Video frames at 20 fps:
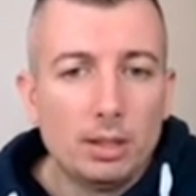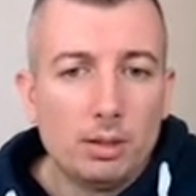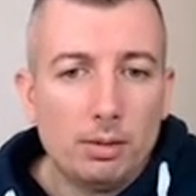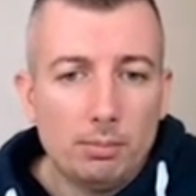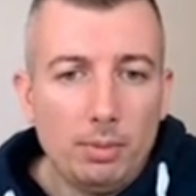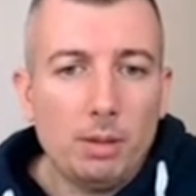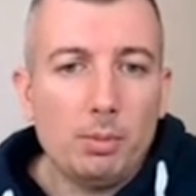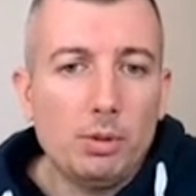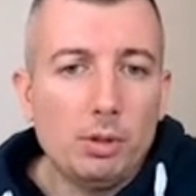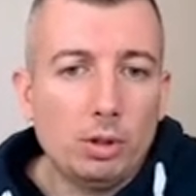
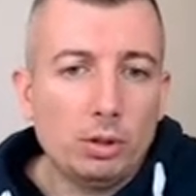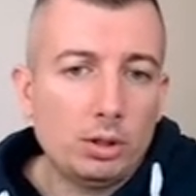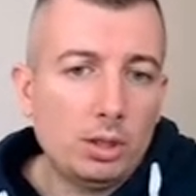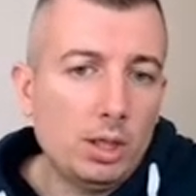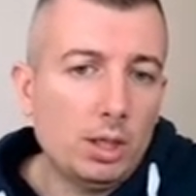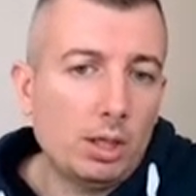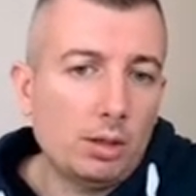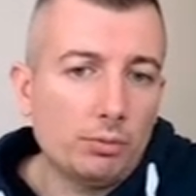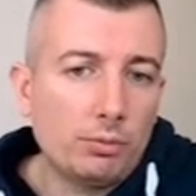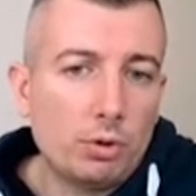Maybe not
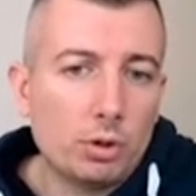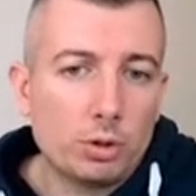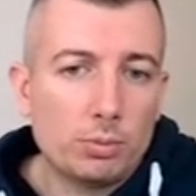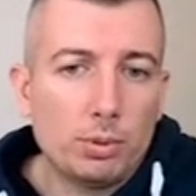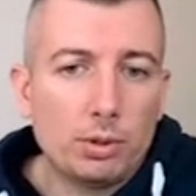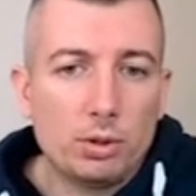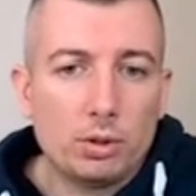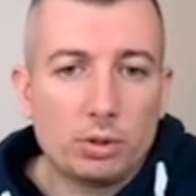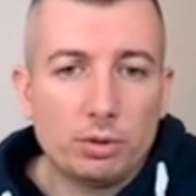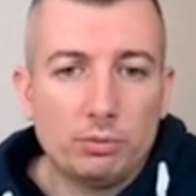here, of course,
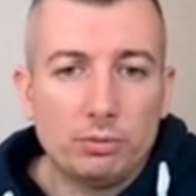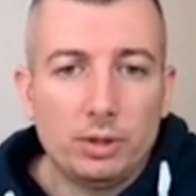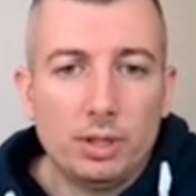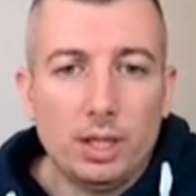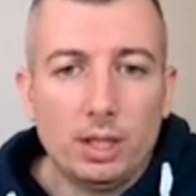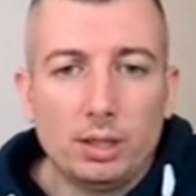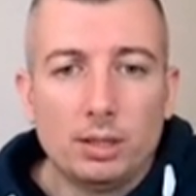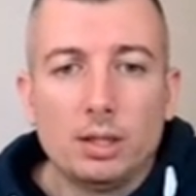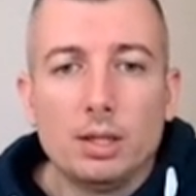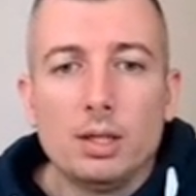because of the
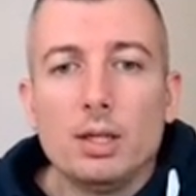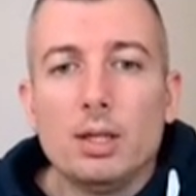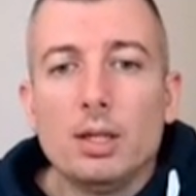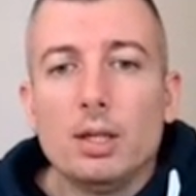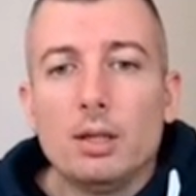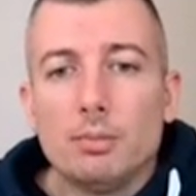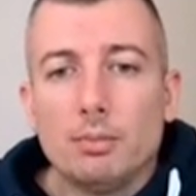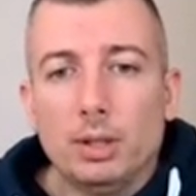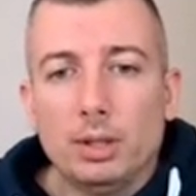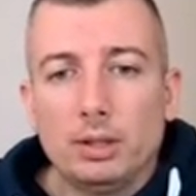knight,
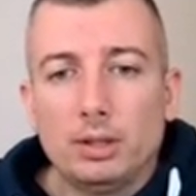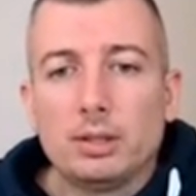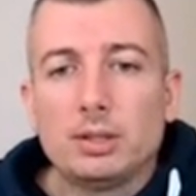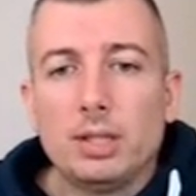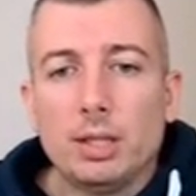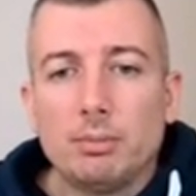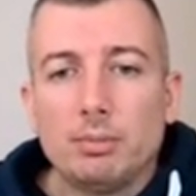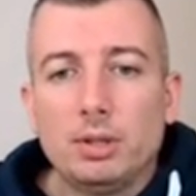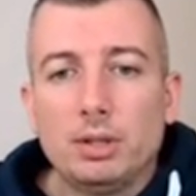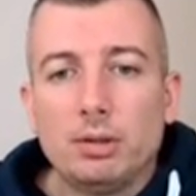but
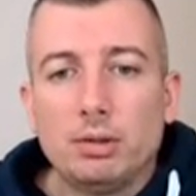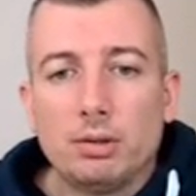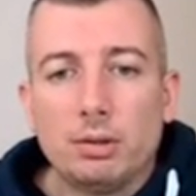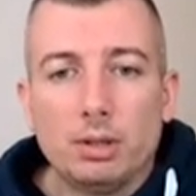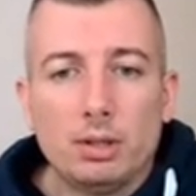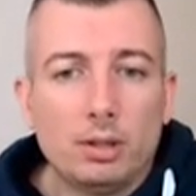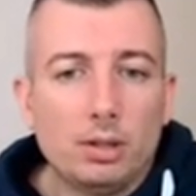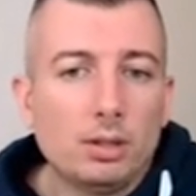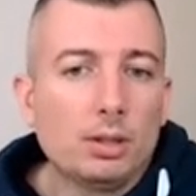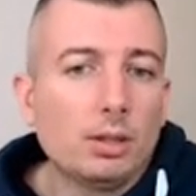something
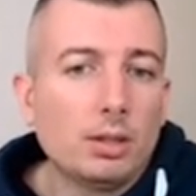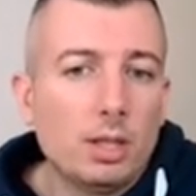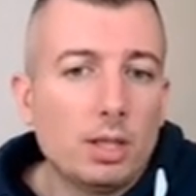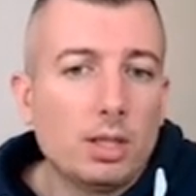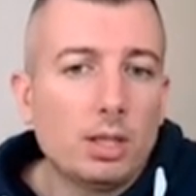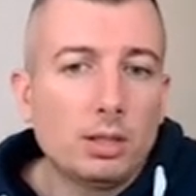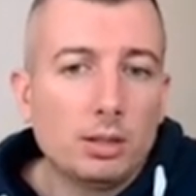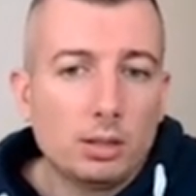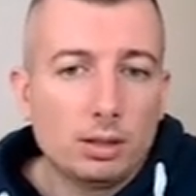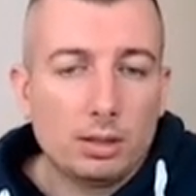he
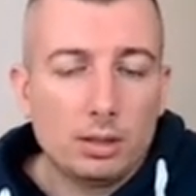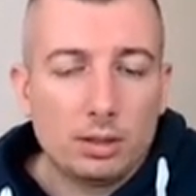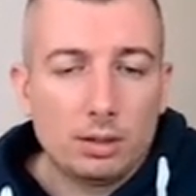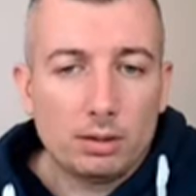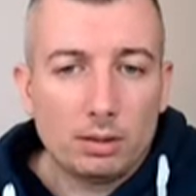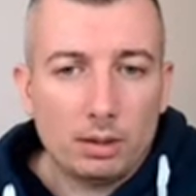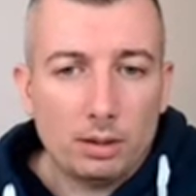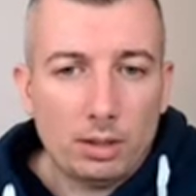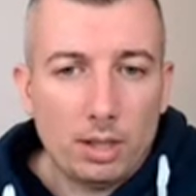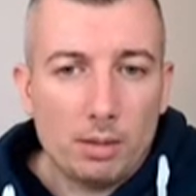can
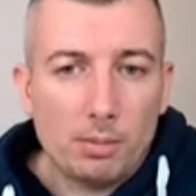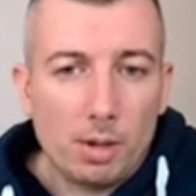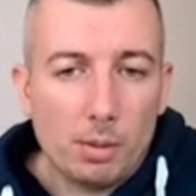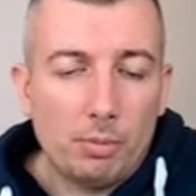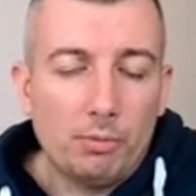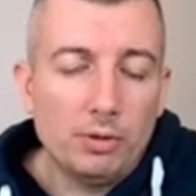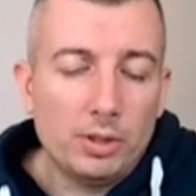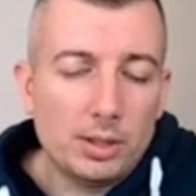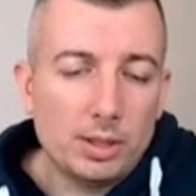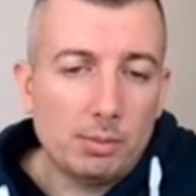come
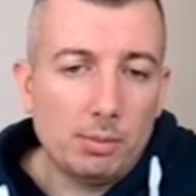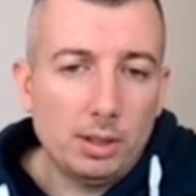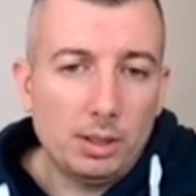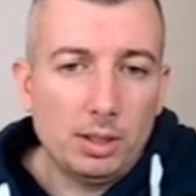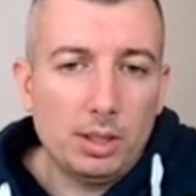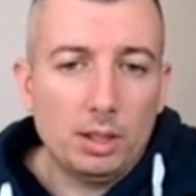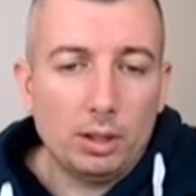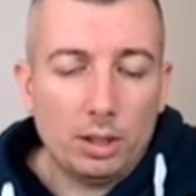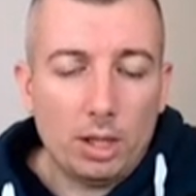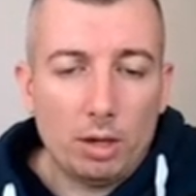up with some
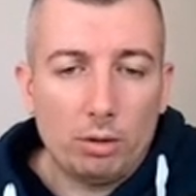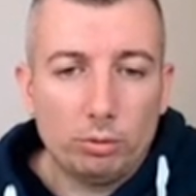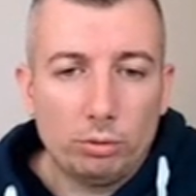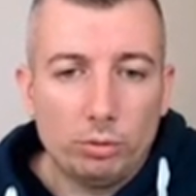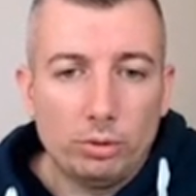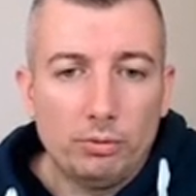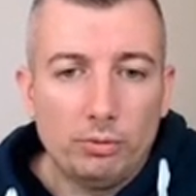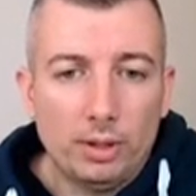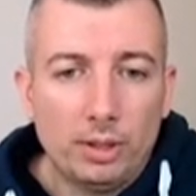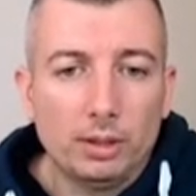idea how to
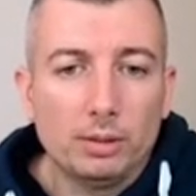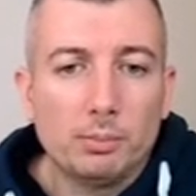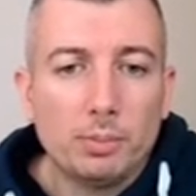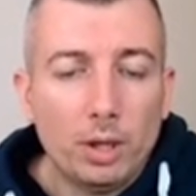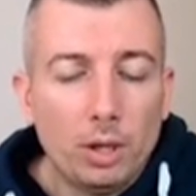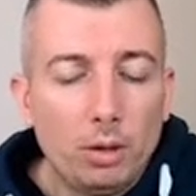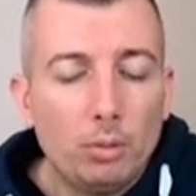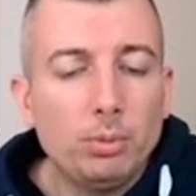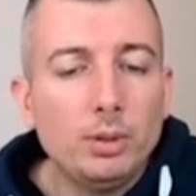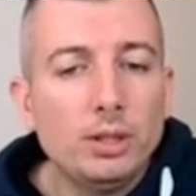defend.
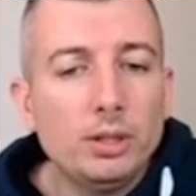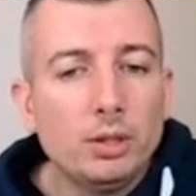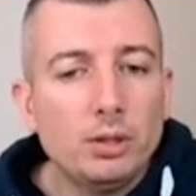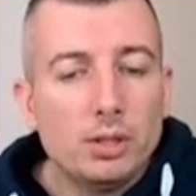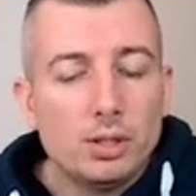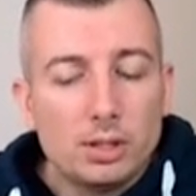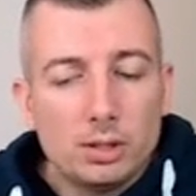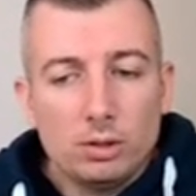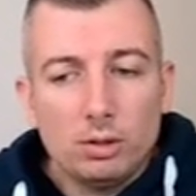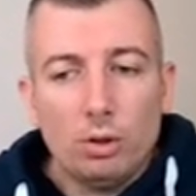Probably there
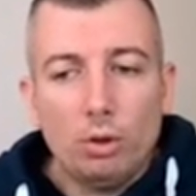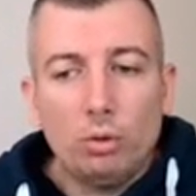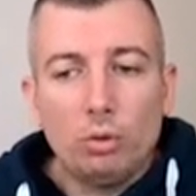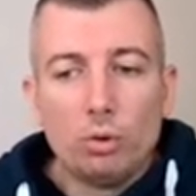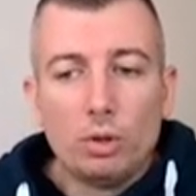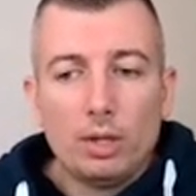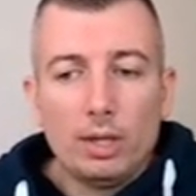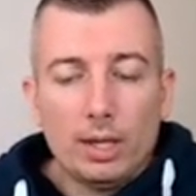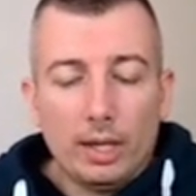is no...